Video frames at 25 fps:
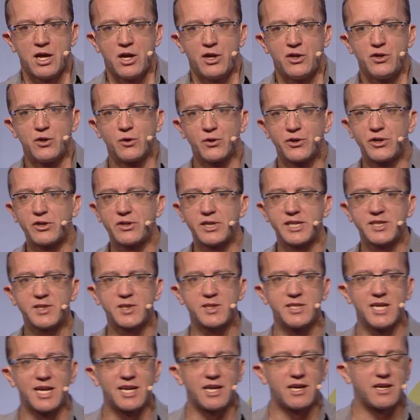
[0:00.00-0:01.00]
You'll notice
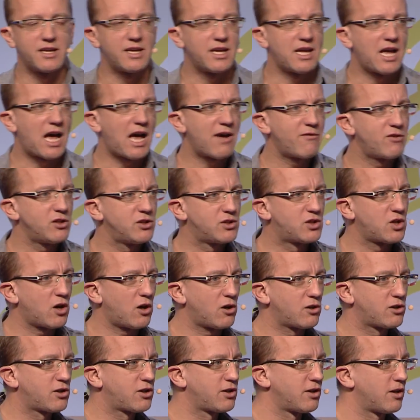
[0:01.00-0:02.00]
that I haven't
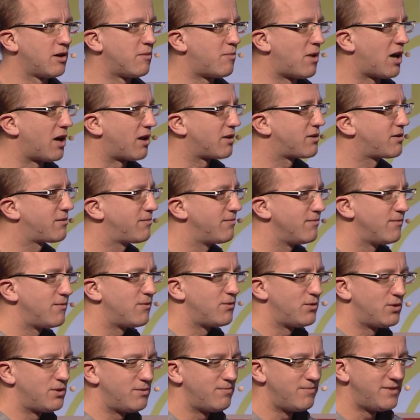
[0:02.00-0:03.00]
talked about
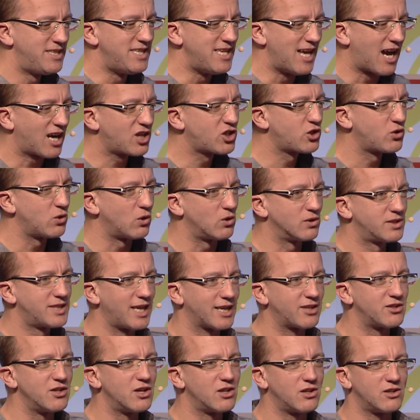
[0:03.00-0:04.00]
the actual
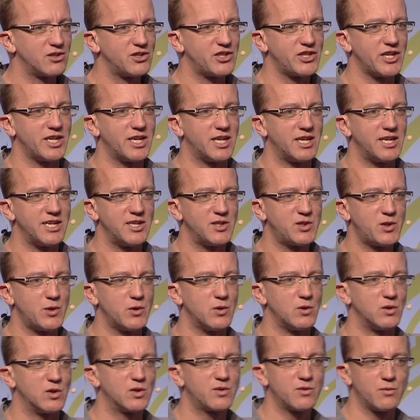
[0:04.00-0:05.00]
technology that is
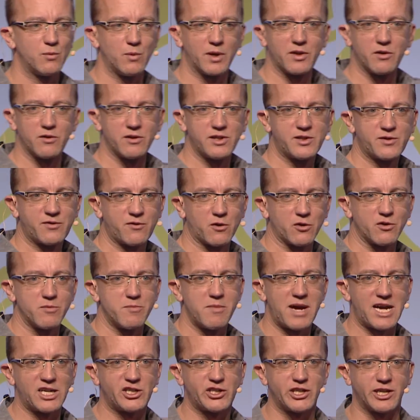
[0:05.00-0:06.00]
used, whether it's for the
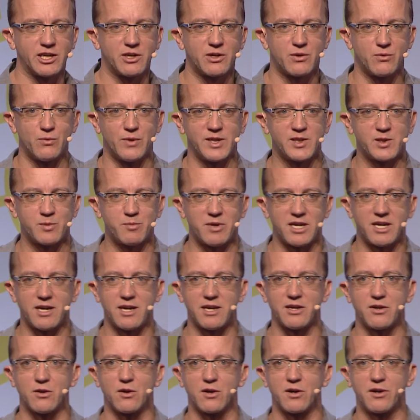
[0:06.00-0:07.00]
Magic
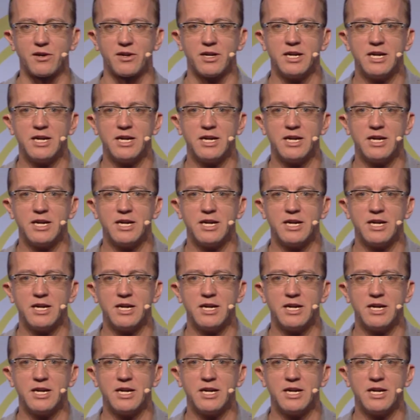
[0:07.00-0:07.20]
wristband or